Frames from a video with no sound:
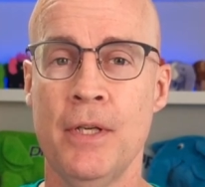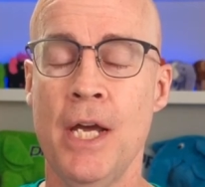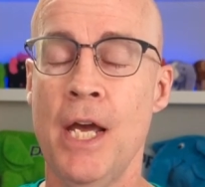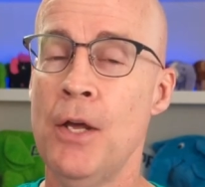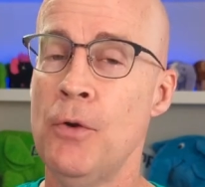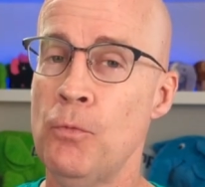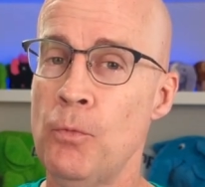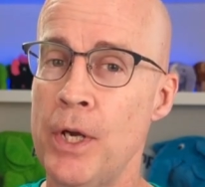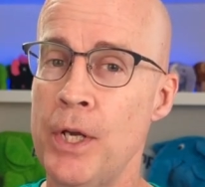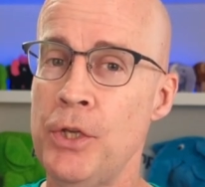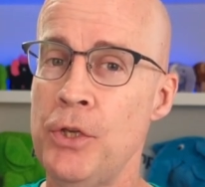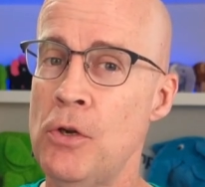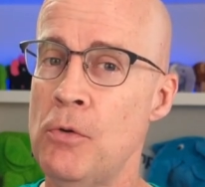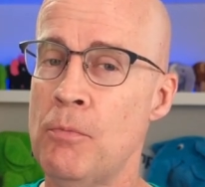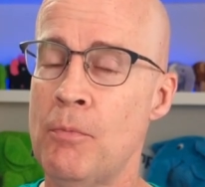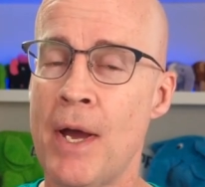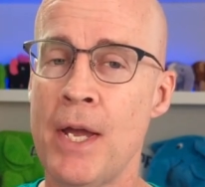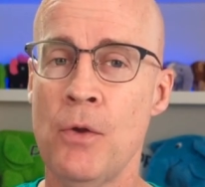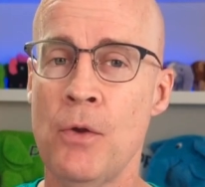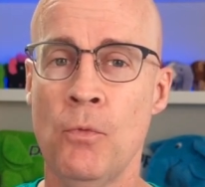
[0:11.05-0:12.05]
and when you
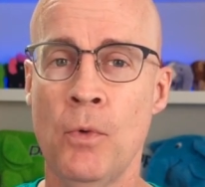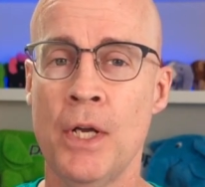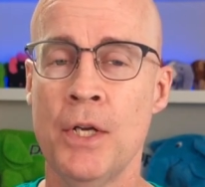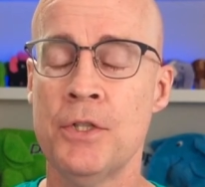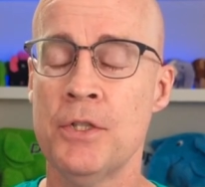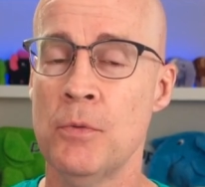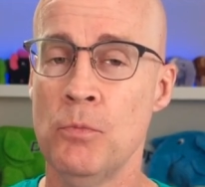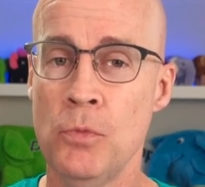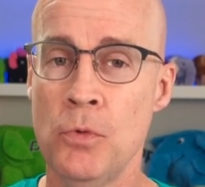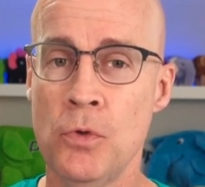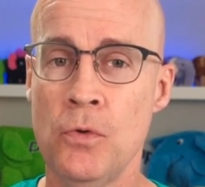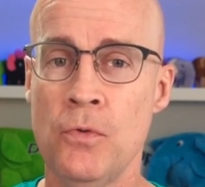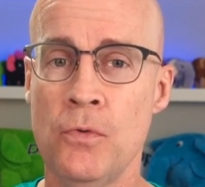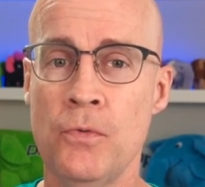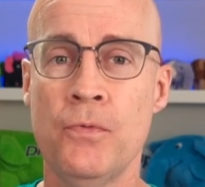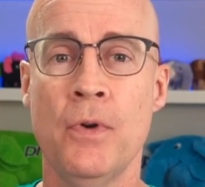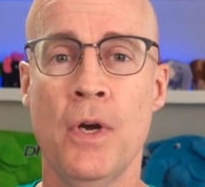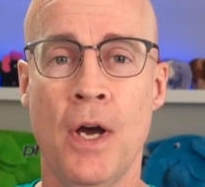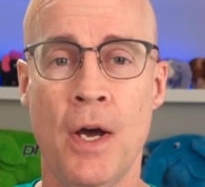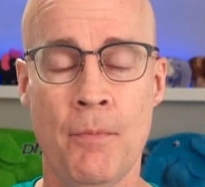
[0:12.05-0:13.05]
might want to
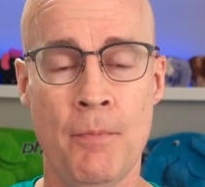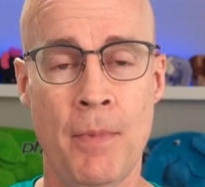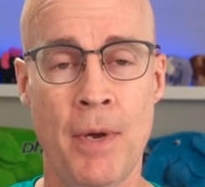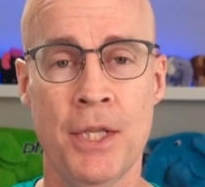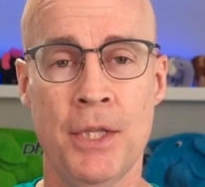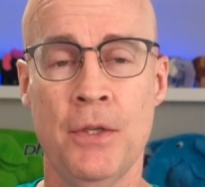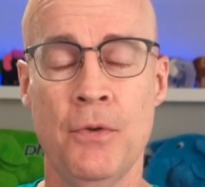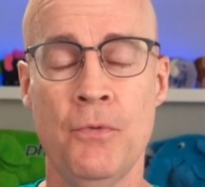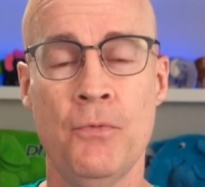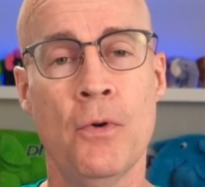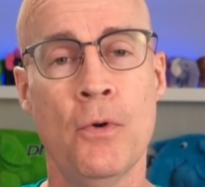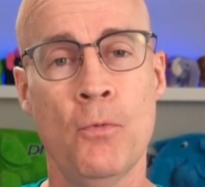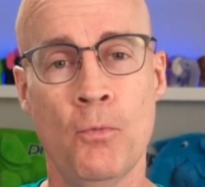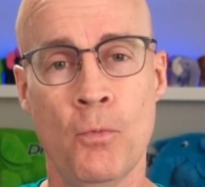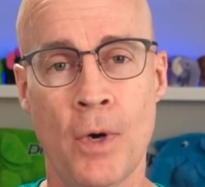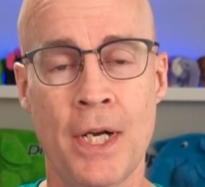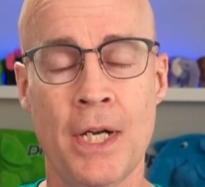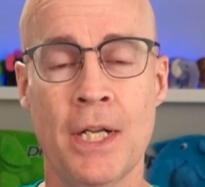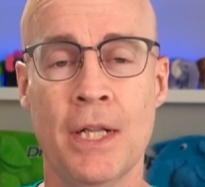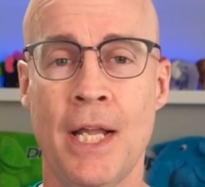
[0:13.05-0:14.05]
move a method from
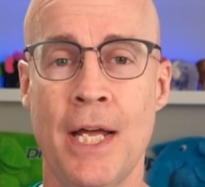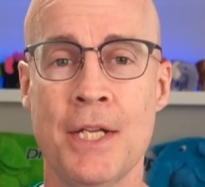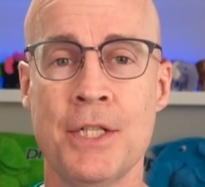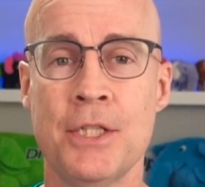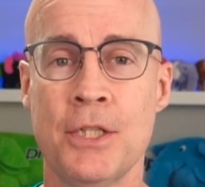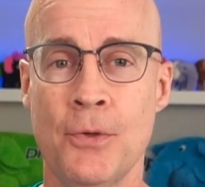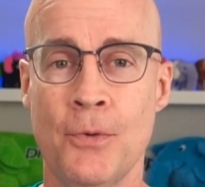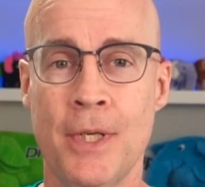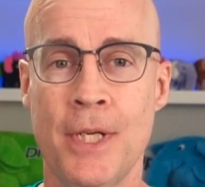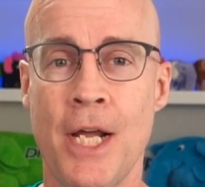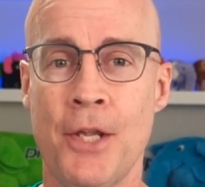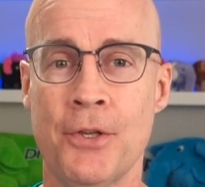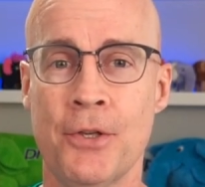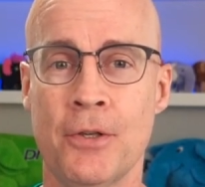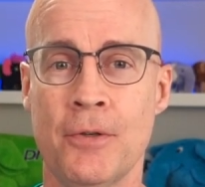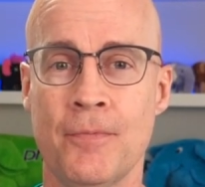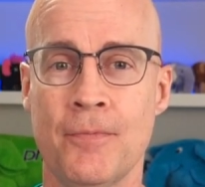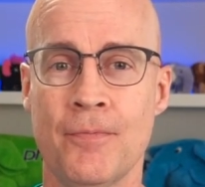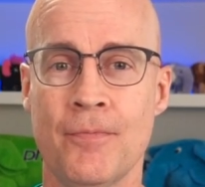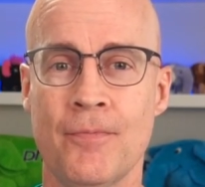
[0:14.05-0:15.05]
one class to
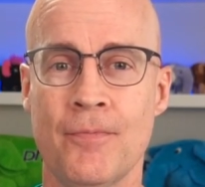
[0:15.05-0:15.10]
another.